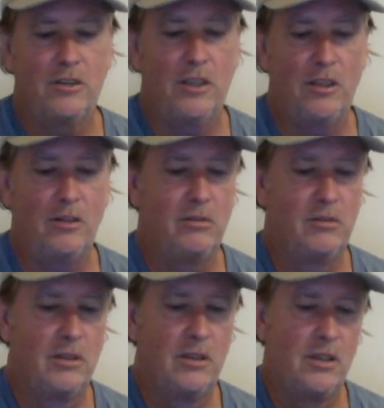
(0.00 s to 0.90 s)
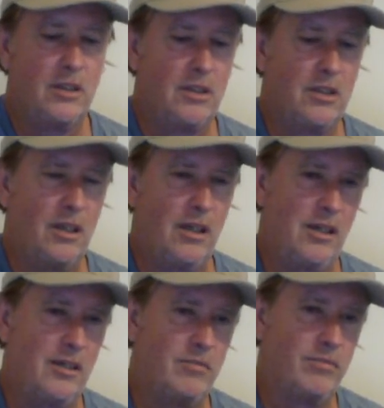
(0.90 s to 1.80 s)
So
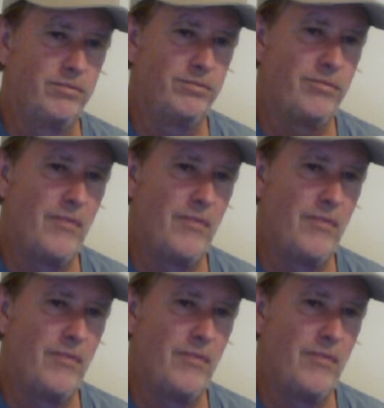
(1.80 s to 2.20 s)
I'm